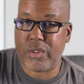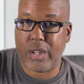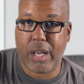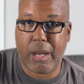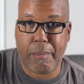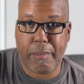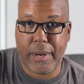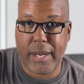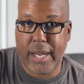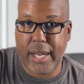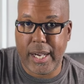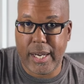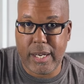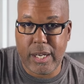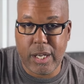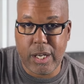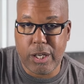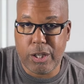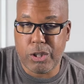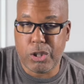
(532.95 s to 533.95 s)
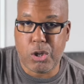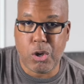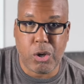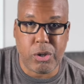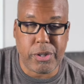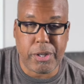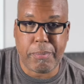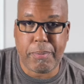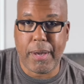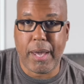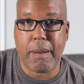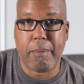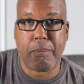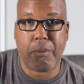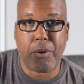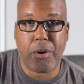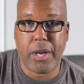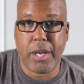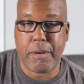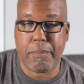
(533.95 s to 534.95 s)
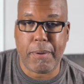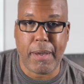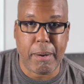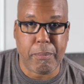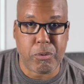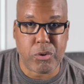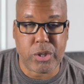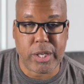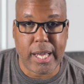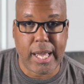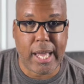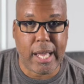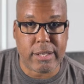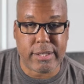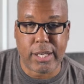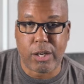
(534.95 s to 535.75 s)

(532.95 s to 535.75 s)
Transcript: I buy toilet paper and paper towels.